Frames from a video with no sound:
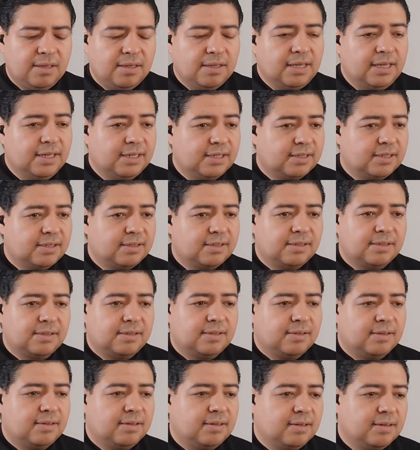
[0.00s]
That's
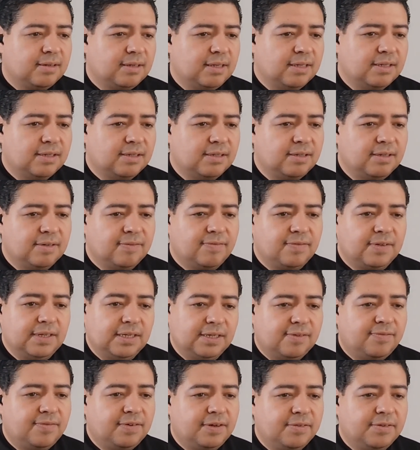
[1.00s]

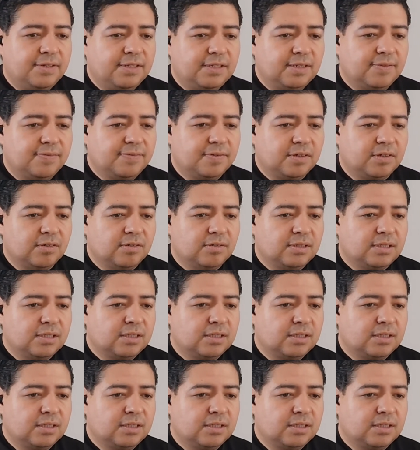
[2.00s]
very difficult.